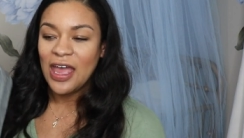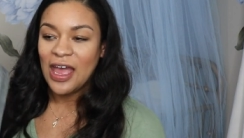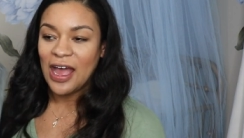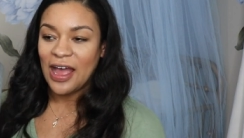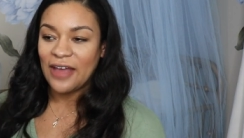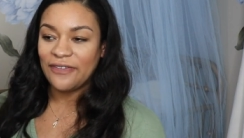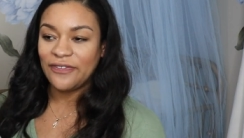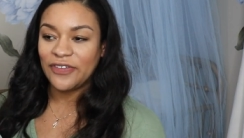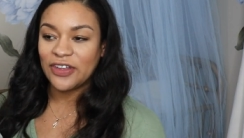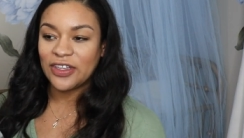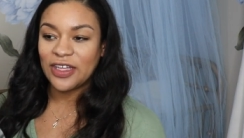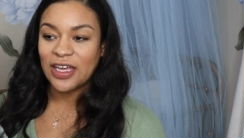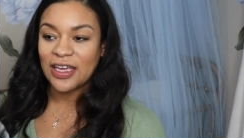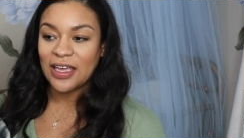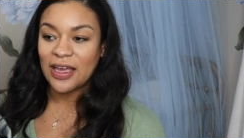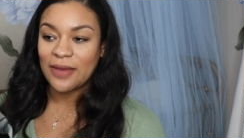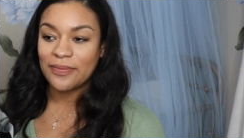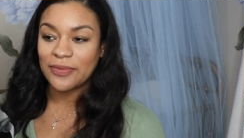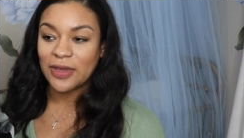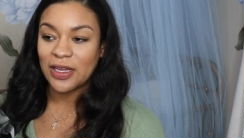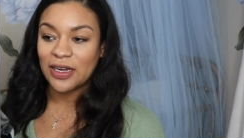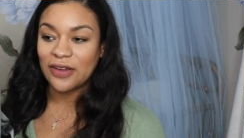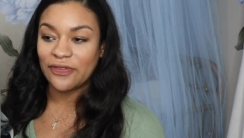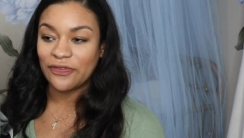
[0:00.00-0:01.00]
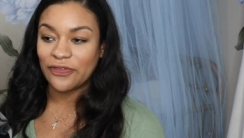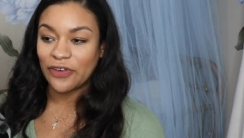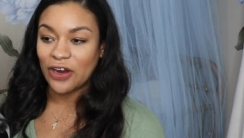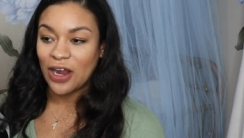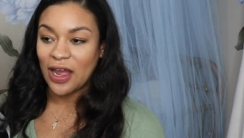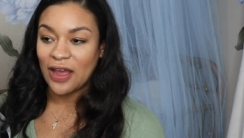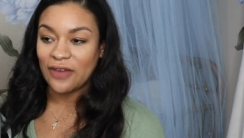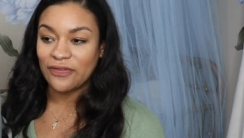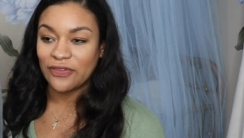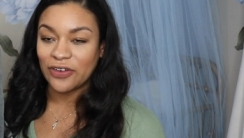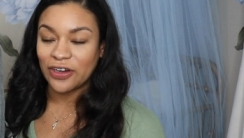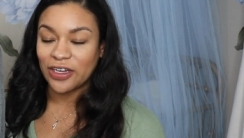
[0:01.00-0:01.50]
I feel like I'm going to
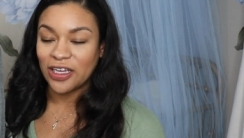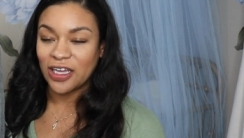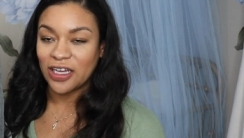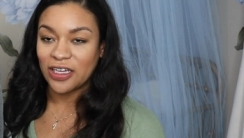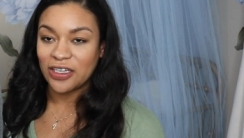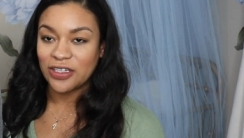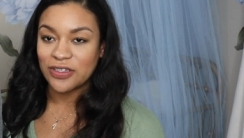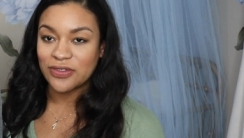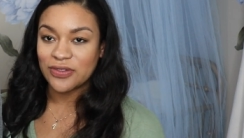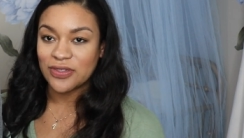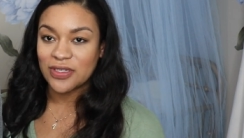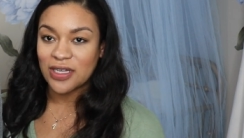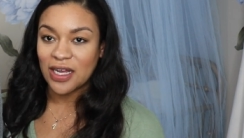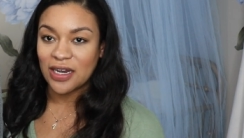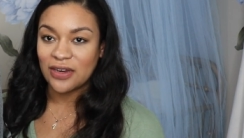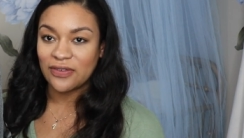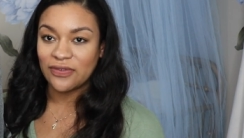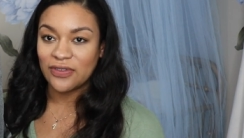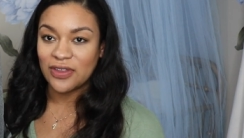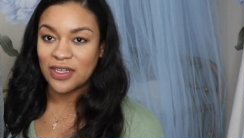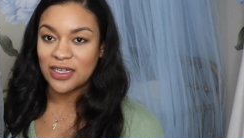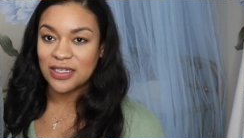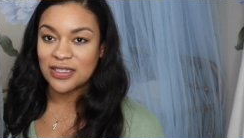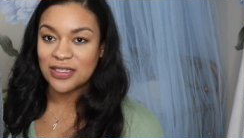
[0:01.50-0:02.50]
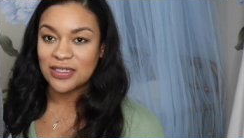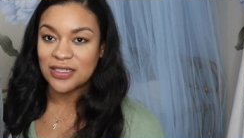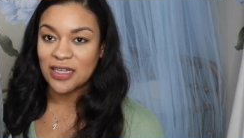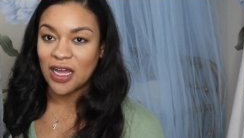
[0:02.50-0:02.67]
forever get use out of this,